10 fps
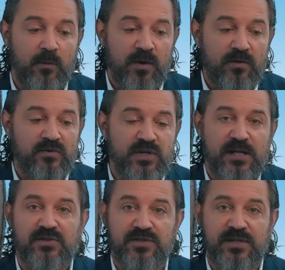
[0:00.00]
And when those
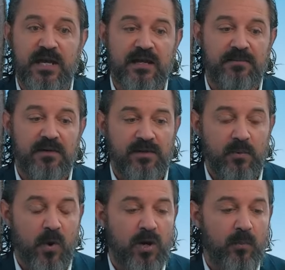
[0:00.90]
challenges came, they
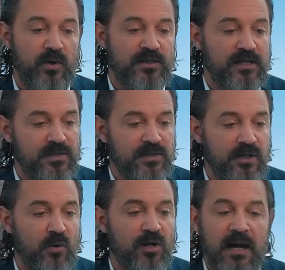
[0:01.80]
woke up one day and said, you
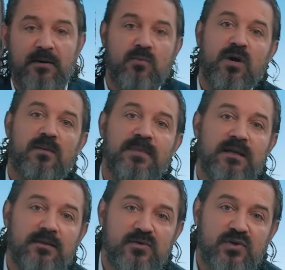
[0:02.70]
know what? I don't want to
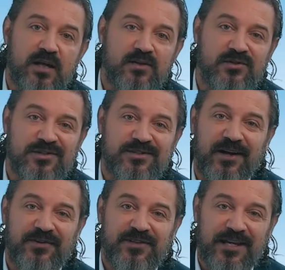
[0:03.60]
meet those challenges.
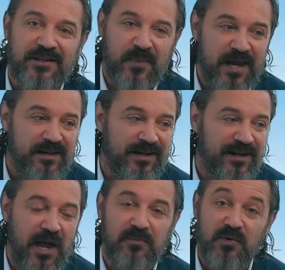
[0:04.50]
I'll take the pay
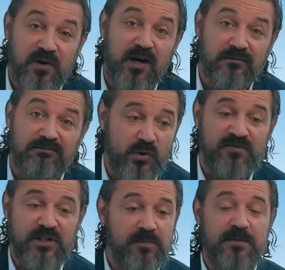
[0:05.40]
cut and move on. So
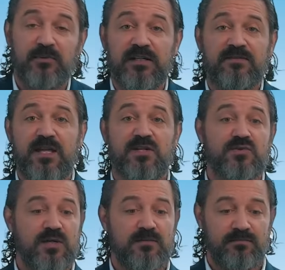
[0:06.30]
I've seen people leave the
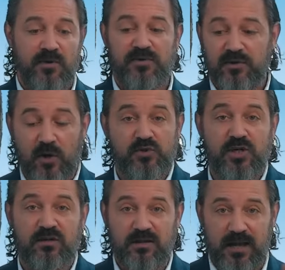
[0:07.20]
industry, both
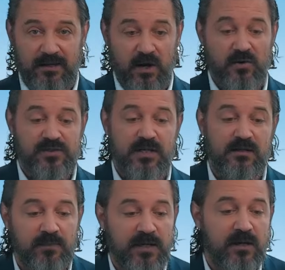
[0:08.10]
coaching and hosting,
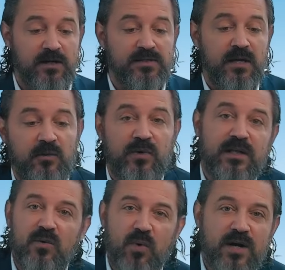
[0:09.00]
because it
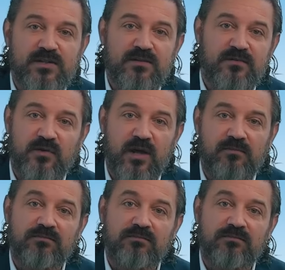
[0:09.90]
really wasn't for them.